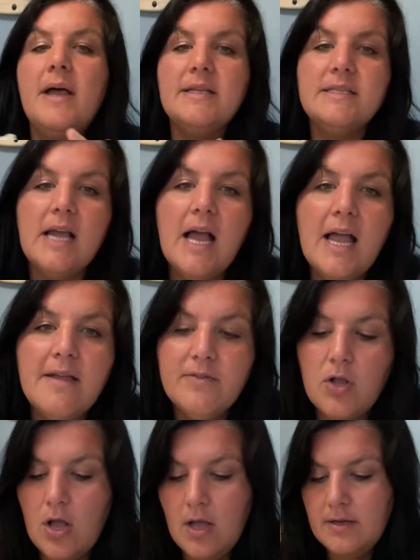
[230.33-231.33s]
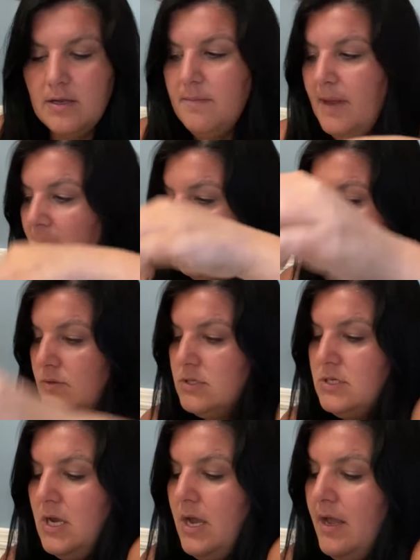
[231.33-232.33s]
But I've got
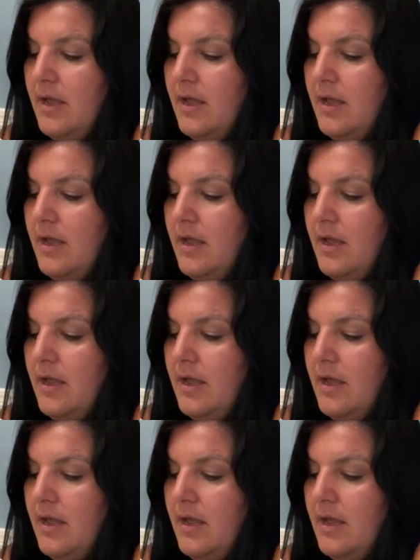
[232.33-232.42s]
about,